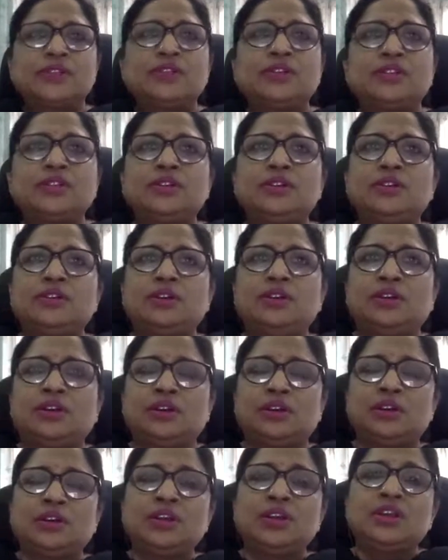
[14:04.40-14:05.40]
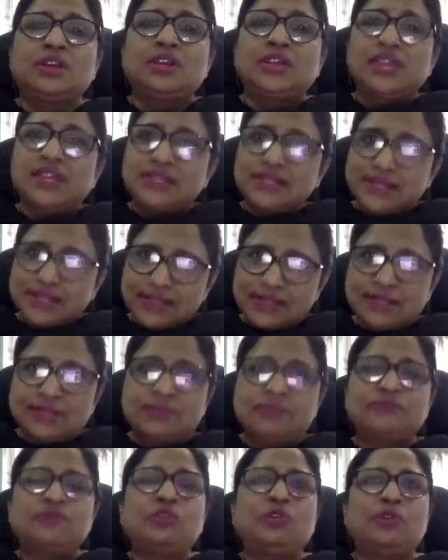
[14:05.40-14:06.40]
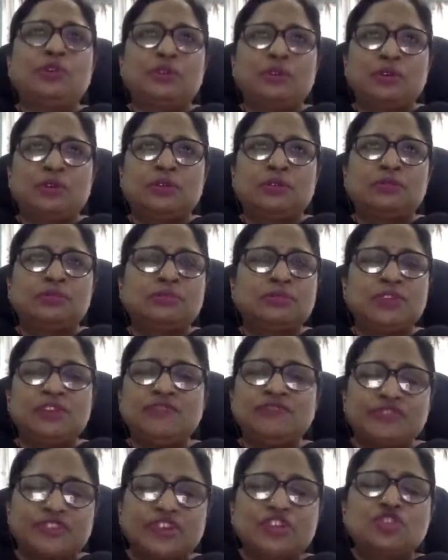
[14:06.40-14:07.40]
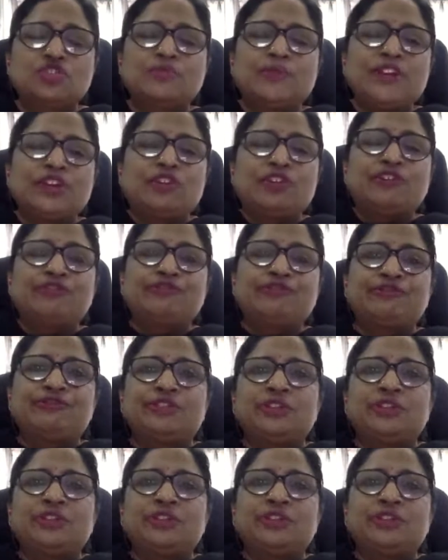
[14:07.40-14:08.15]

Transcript: certain cases for infringement of